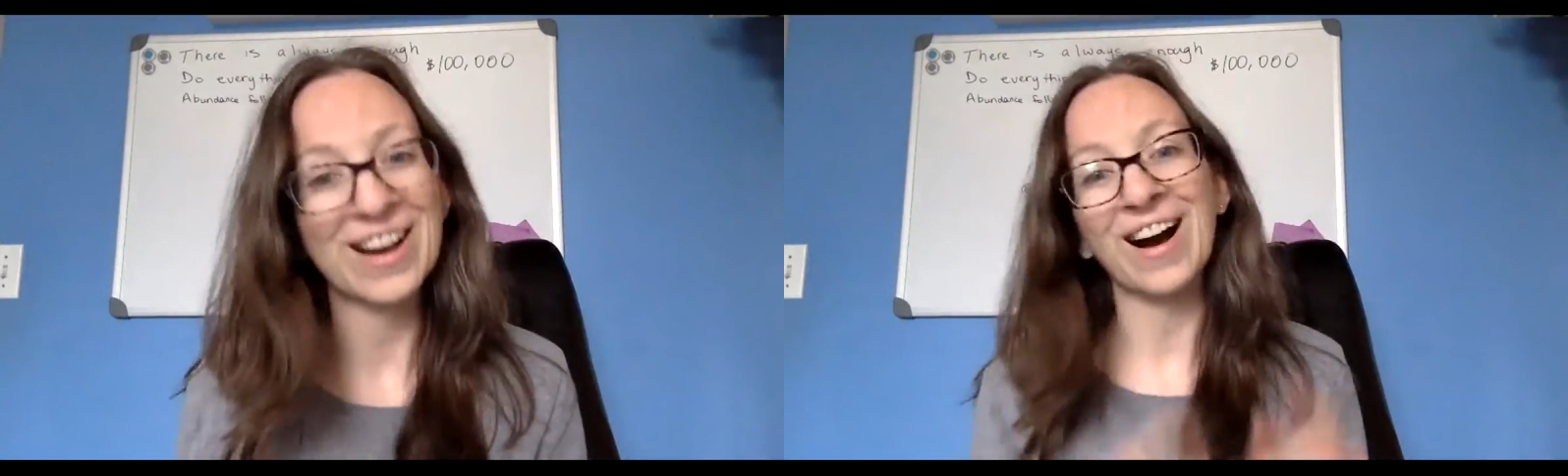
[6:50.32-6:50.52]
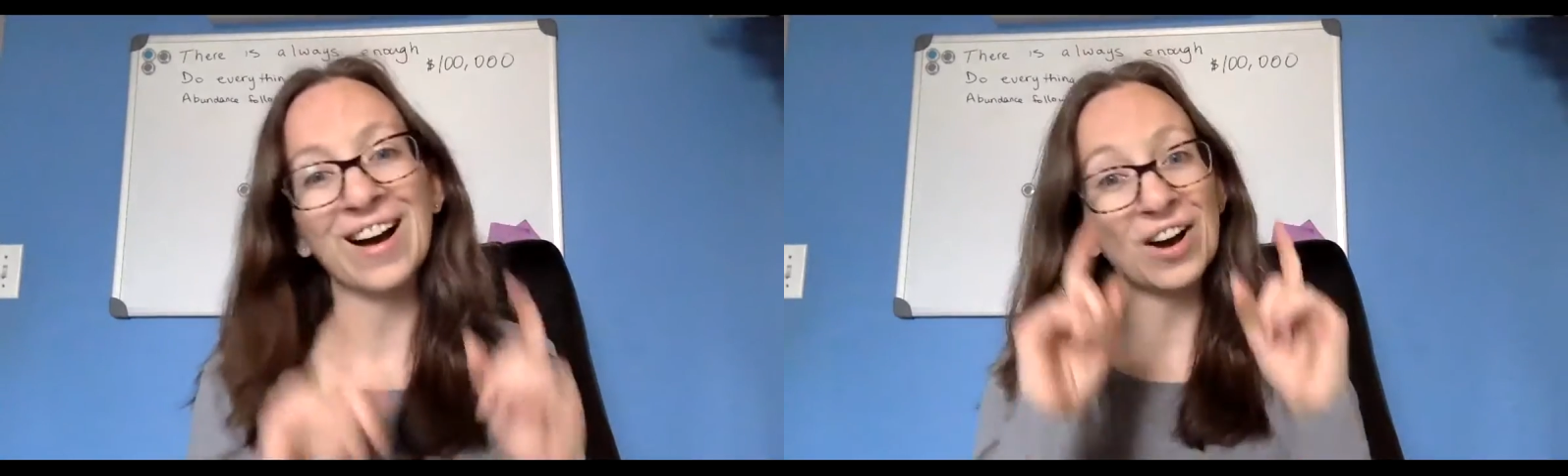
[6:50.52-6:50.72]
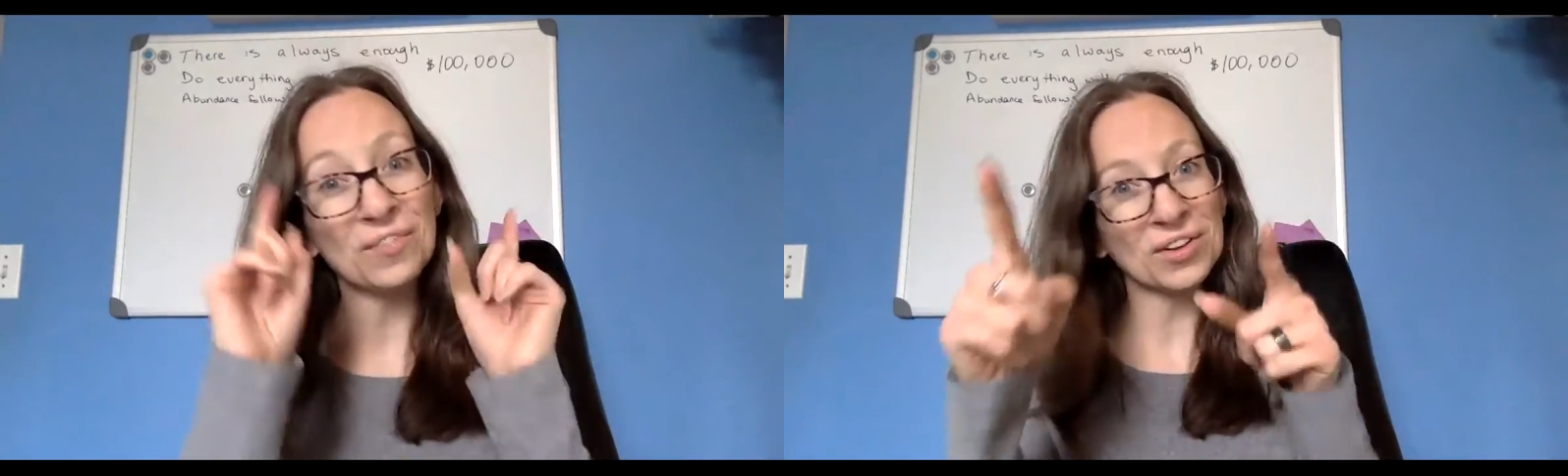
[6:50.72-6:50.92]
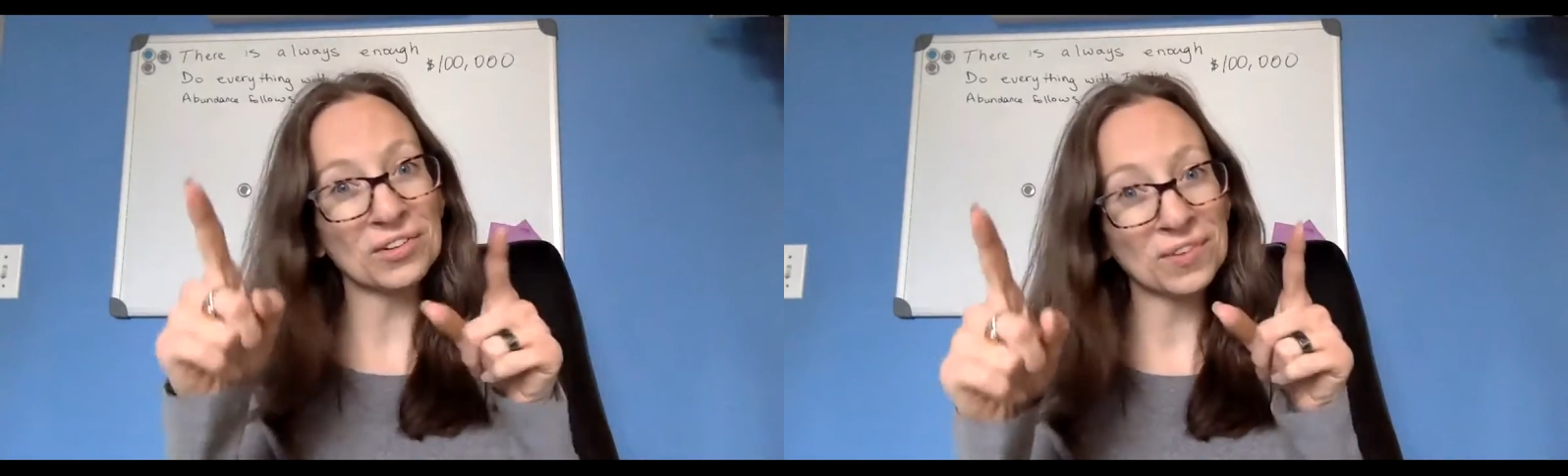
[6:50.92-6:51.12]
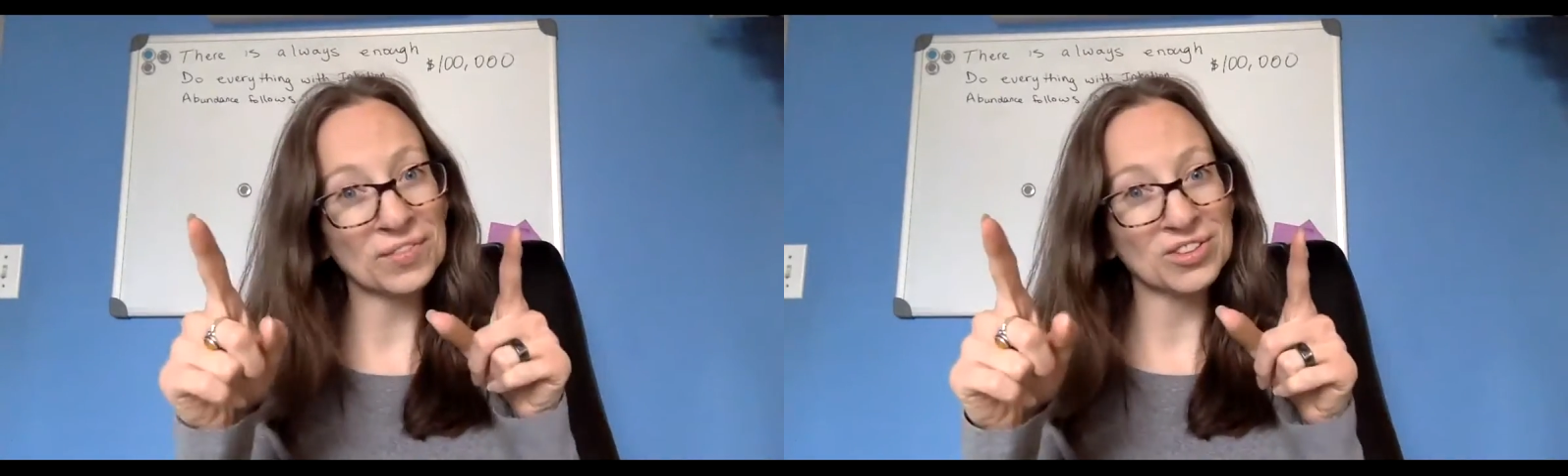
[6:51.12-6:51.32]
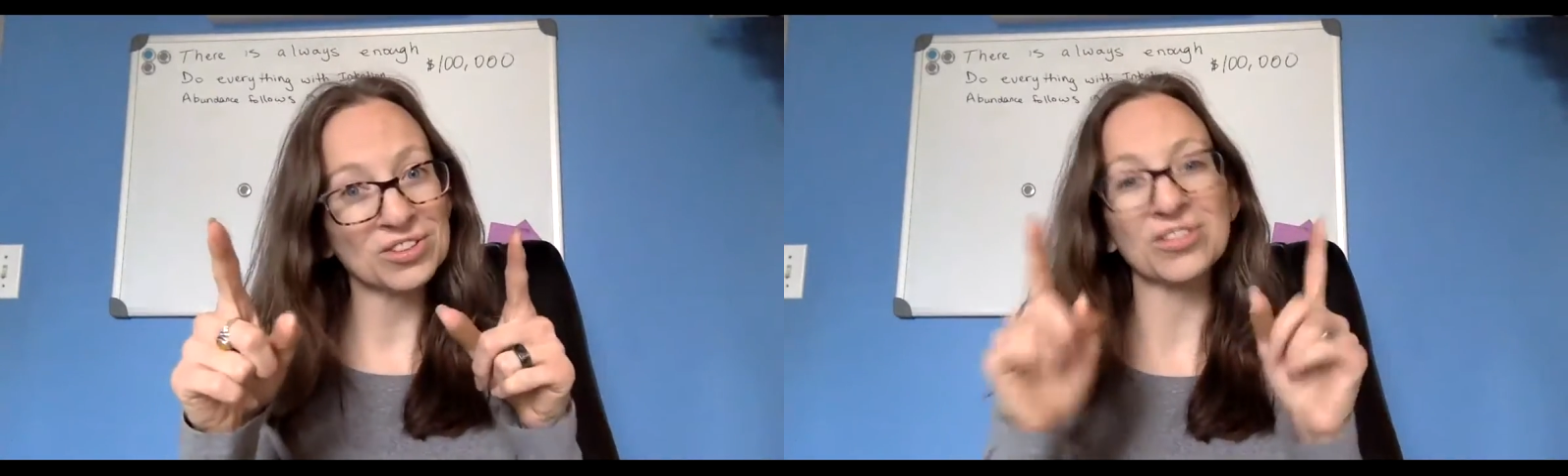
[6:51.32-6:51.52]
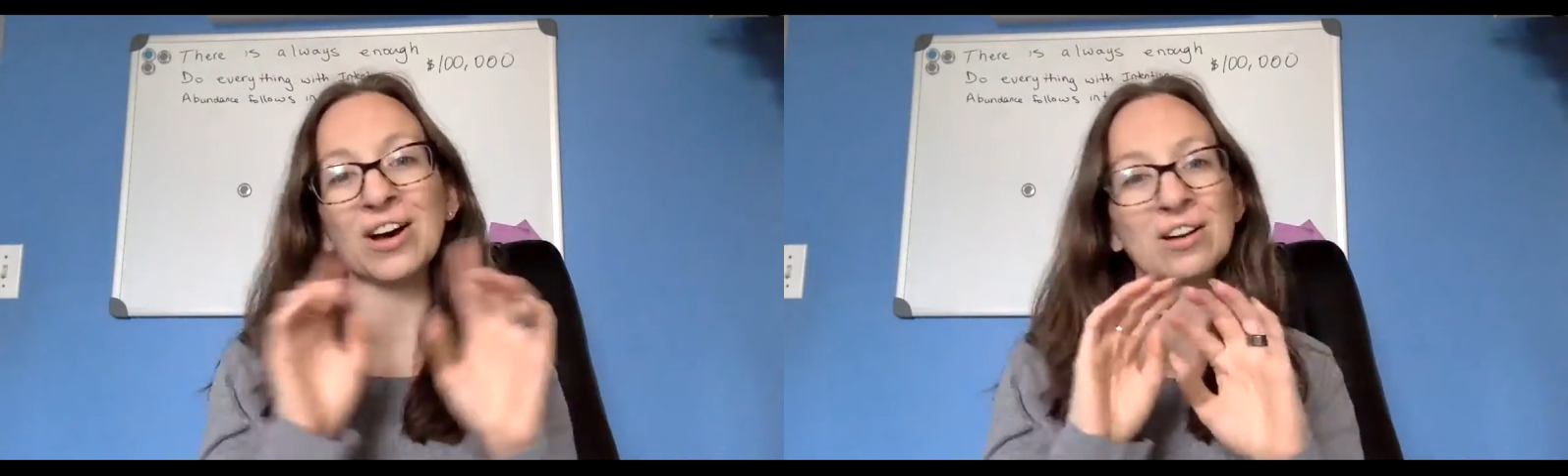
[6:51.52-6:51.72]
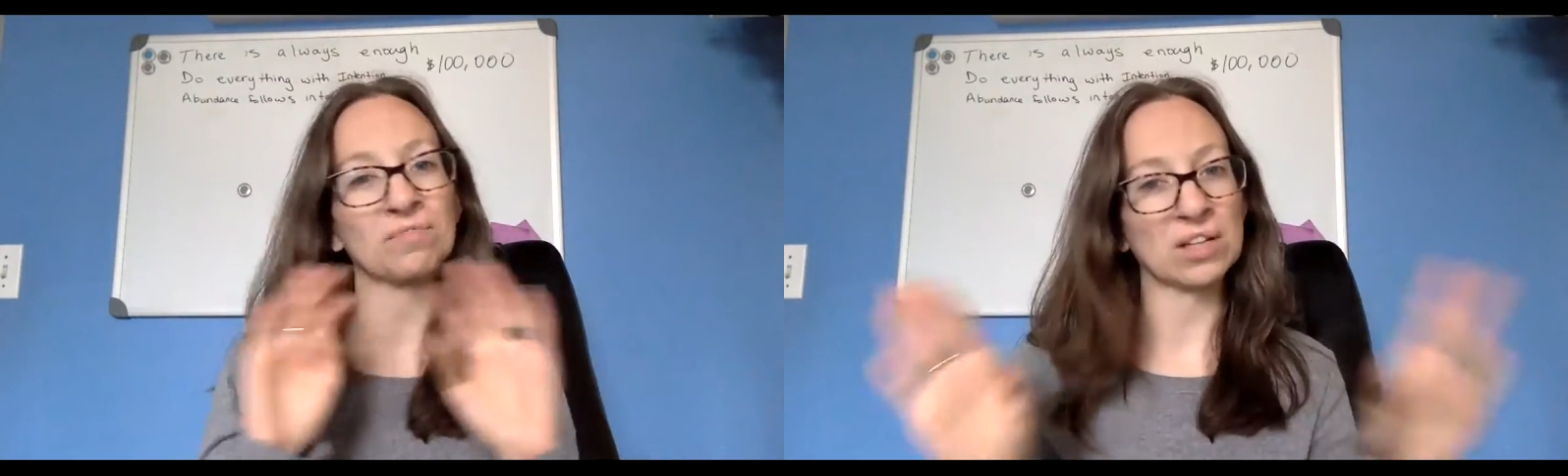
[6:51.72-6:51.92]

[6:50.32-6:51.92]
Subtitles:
I help other people do that,